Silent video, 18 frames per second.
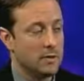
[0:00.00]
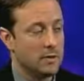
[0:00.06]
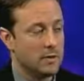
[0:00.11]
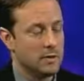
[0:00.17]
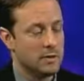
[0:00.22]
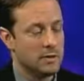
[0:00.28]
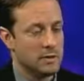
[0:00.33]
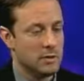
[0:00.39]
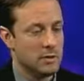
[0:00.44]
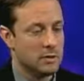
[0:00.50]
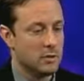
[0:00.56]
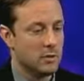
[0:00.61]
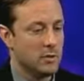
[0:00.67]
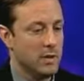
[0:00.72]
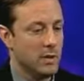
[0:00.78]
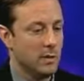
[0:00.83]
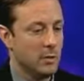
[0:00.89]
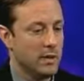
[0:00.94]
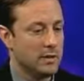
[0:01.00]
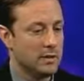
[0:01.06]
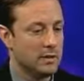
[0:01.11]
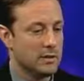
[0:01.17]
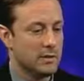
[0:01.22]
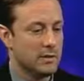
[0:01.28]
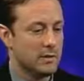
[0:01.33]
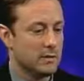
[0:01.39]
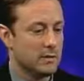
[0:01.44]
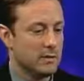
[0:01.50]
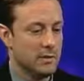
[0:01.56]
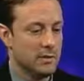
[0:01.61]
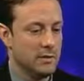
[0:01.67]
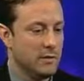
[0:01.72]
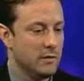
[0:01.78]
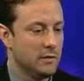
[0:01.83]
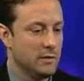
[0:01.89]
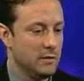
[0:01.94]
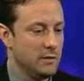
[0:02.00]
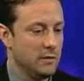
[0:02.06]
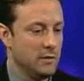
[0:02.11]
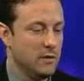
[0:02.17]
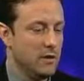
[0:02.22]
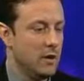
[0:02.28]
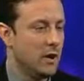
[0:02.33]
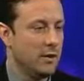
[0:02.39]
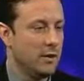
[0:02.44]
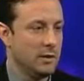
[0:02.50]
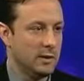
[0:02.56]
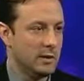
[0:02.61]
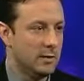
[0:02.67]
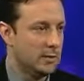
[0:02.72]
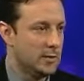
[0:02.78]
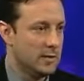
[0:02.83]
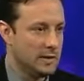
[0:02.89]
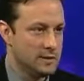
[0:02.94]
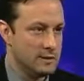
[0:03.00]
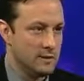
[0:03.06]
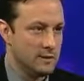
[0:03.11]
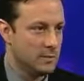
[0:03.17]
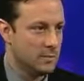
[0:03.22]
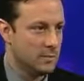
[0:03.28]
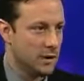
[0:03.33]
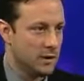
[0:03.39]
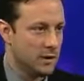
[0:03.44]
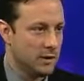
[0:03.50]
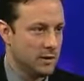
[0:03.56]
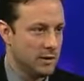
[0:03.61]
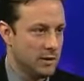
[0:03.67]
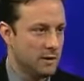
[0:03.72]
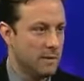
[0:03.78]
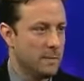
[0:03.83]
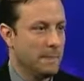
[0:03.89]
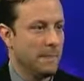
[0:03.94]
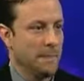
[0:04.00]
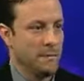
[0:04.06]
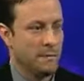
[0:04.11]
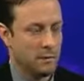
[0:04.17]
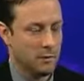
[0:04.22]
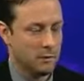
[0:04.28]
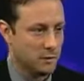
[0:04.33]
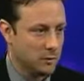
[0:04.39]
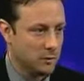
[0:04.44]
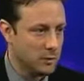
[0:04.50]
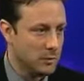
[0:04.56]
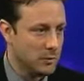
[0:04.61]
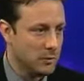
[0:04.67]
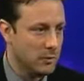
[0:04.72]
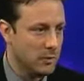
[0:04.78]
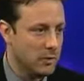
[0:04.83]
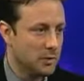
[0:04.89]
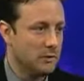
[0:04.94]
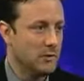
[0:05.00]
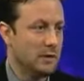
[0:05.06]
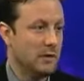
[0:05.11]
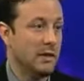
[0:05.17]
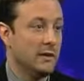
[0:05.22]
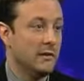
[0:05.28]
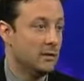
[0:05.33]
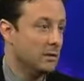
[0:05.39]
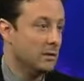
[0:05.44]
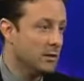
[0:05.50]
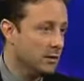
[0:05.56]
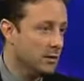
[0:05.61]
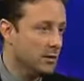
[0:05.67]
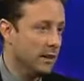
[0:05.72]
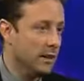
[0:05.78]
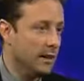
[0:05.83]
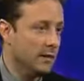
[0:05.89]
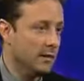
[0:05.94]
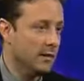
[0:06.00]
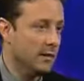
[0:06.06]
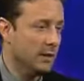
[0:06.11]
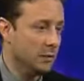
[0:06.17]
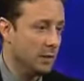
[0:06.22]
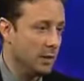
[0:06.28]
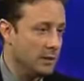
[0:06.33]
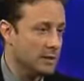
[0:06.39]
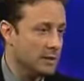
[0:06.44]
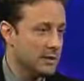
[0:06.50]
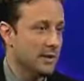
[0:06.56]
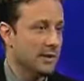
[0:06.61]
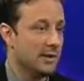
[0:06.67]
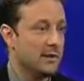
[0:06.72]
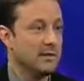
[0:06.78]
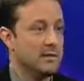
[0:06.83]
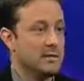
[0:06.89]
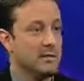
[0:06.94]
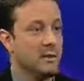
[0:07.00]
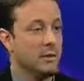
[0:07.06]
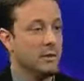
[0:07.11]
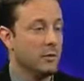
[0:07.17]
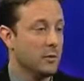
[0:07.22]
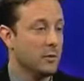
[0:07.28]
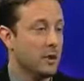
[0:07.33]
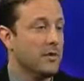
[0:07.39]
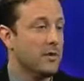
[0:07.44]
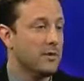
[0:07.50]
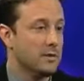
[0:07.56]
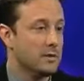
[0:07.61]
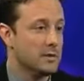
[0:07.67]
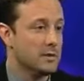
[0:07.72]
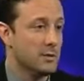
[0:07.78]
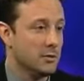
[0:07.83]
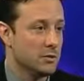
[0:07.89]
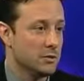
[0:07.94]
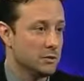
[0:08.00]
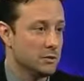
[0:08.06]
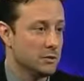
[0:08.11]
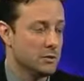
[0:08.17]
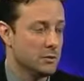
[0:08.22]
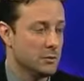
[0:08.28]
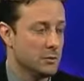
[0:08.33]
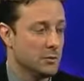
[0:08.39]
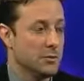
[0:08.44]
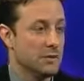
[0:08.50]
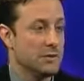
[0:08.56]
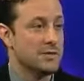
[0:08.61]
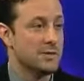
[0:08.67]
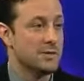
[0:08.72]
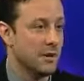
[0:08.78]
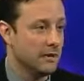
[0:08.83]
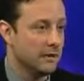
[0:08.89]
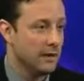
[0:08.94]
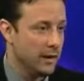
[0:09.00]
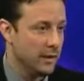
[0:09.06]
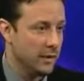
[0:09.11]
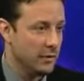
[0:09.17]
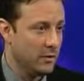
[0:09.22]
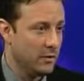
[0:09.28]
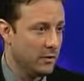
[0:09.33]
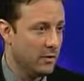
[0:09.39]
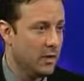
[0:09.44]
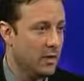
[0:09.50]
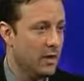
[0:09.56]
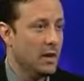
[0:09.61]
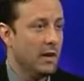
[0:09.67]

So it's a great way to, even if you're not in business or marketing, if you're in the community, you can have a look at our website, see all the great things that we're doing to really sell Niagara.